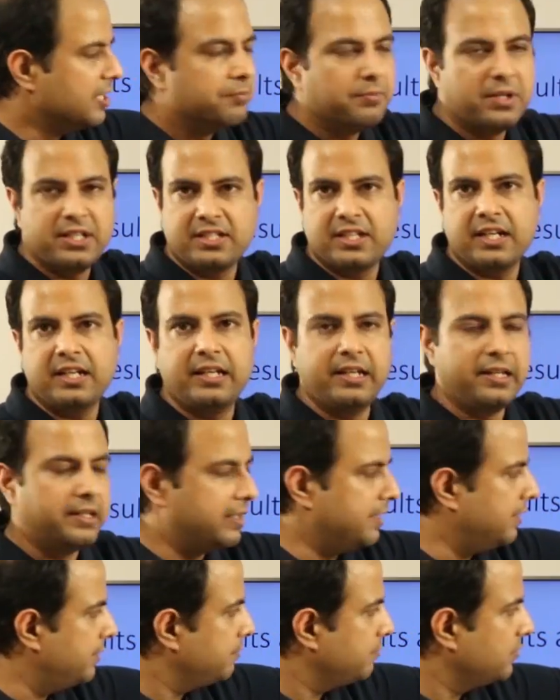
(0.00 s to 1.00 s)

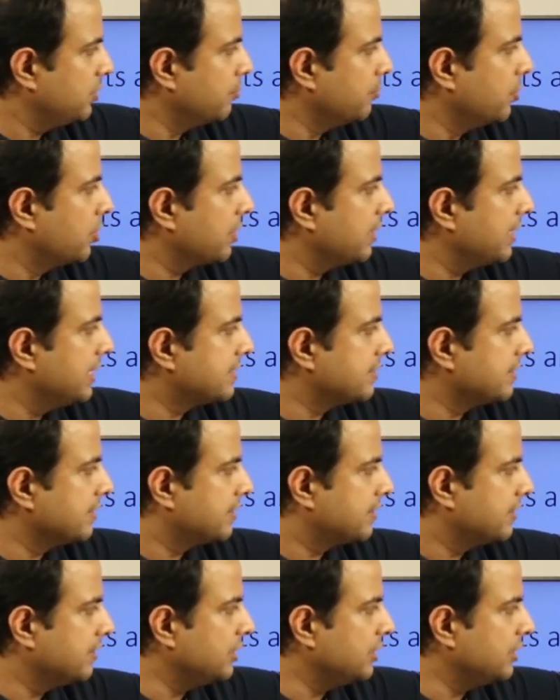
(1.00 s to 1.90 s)
basically, more or less, it